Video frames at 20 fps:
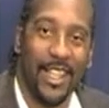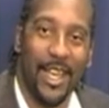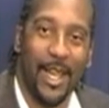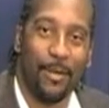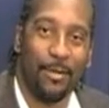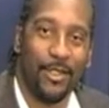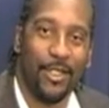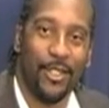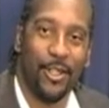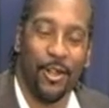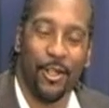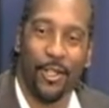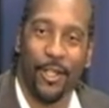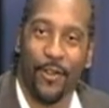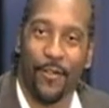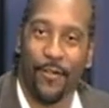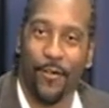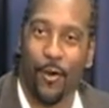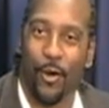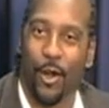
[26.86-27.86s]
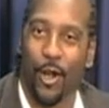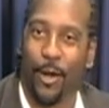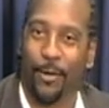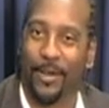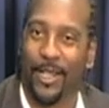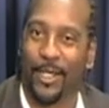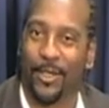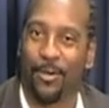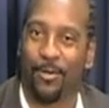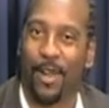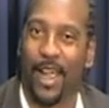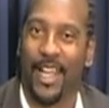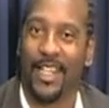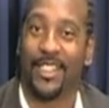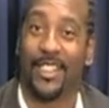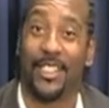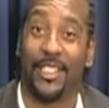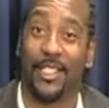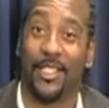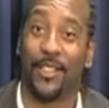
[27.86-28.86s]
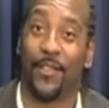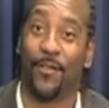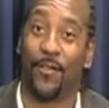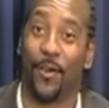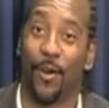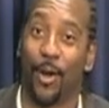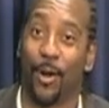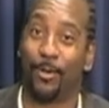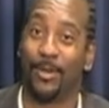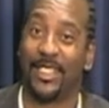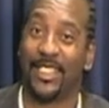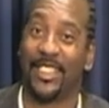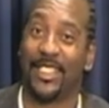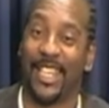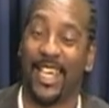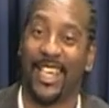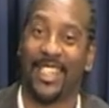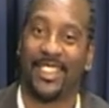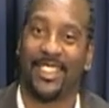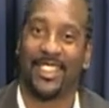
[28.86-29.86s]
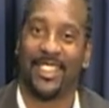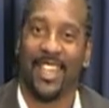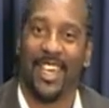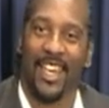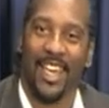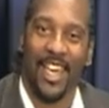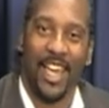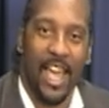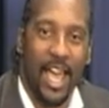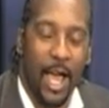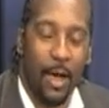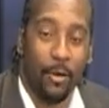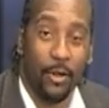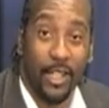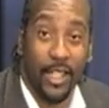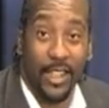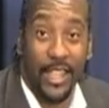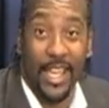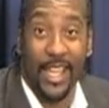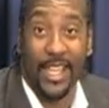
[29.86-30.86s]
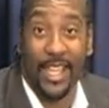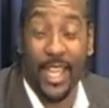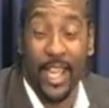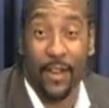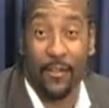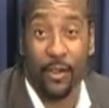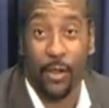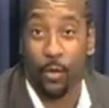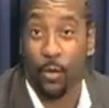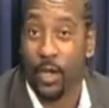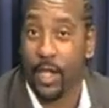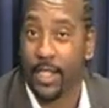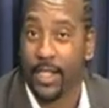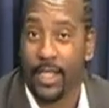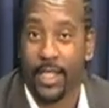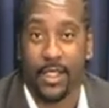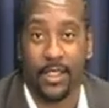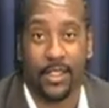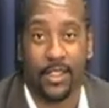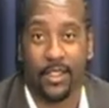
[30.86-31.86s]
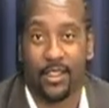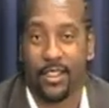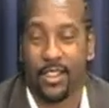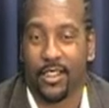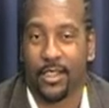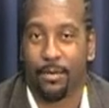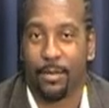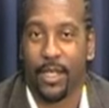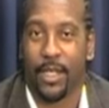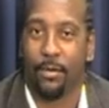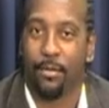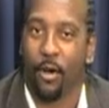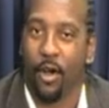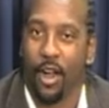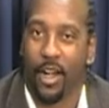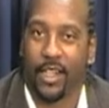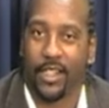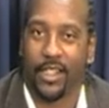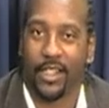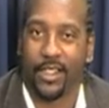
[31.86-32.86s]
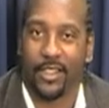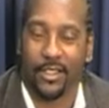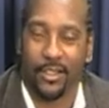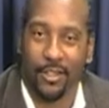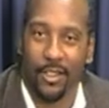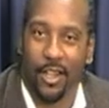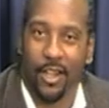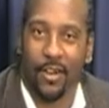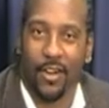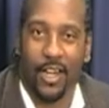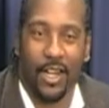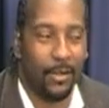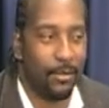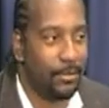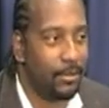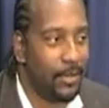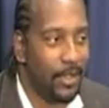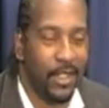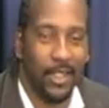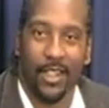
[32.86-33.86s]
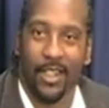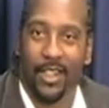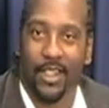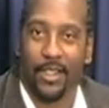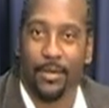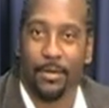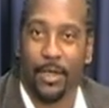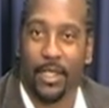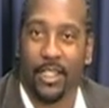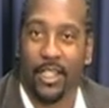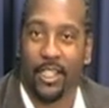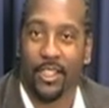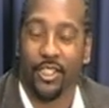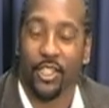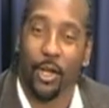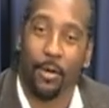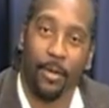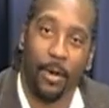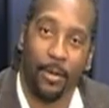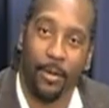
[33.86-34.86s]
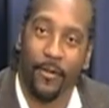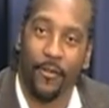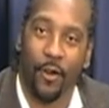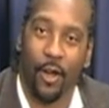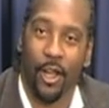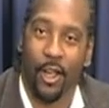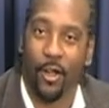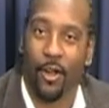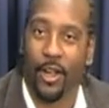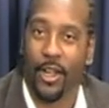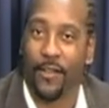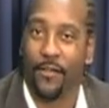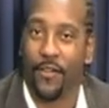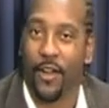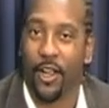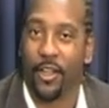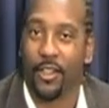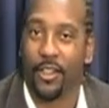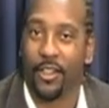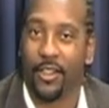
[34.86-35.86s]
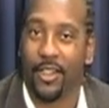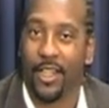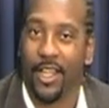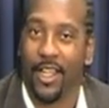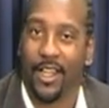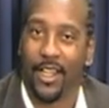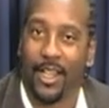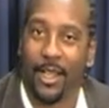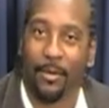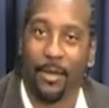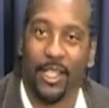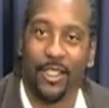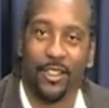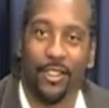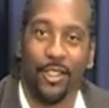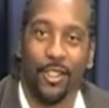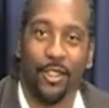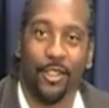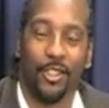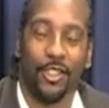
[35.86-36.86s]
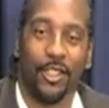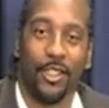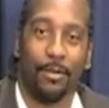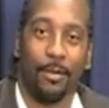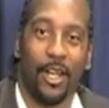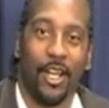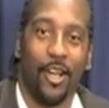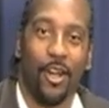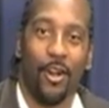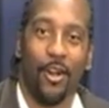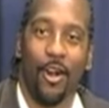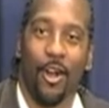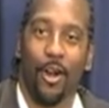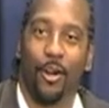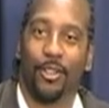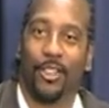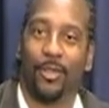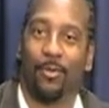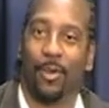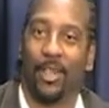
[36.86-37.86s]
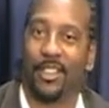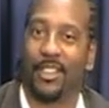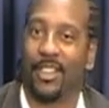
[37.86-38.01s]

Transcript: episode of The Forum. That's right, this is Forum 6. I want to thank everyone that's just been a part of this. You know, it's been a good show, but before I go any further, let me introduce you to my co-host once